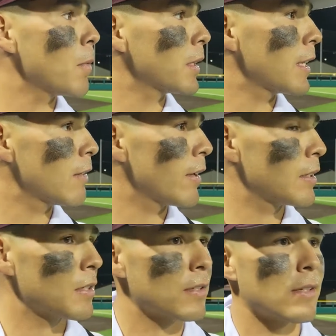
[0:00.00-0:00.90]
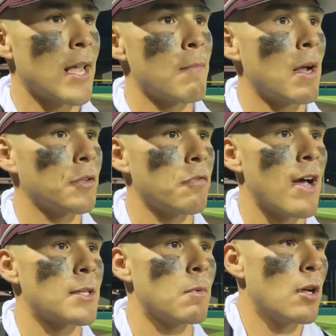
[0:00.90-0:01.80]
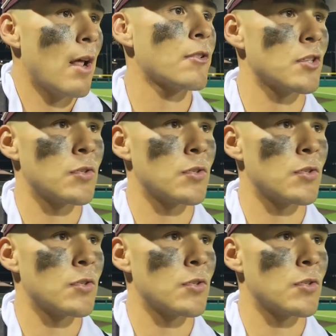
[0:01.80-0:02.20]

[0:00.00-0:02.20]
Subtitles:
I believe, and just came back with a fastball, and I was just,